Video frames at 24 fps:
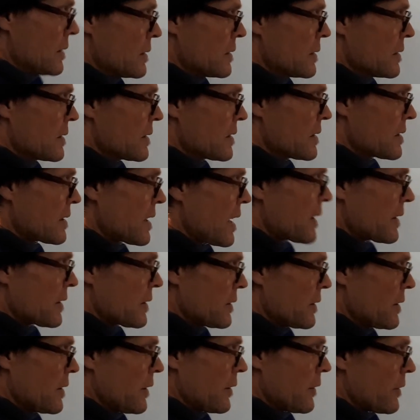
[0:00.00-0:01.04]

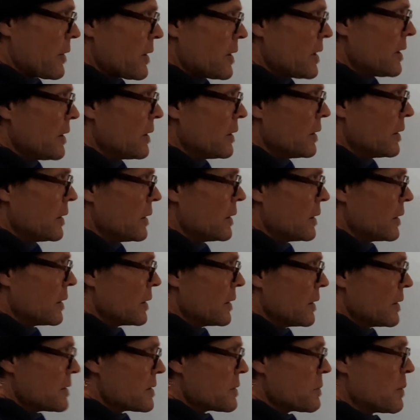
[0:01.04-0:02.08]
secondary.
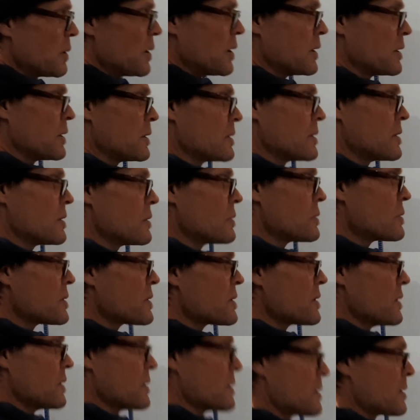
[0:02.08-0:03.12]
It's being
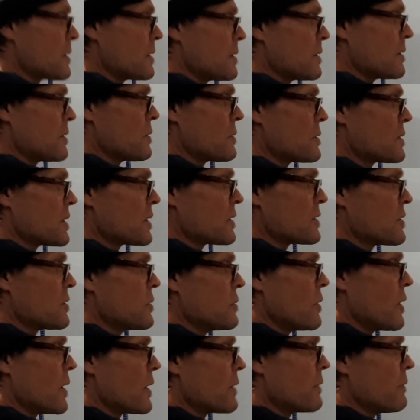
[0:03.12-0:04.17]
induced. It's inducing
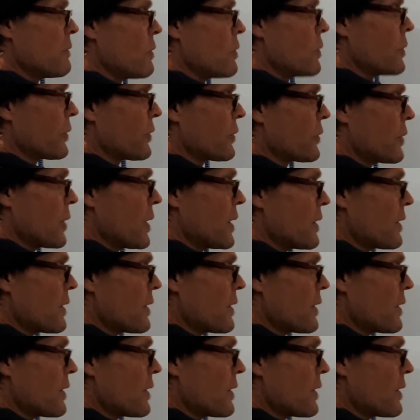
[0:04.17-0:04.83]
200 volts right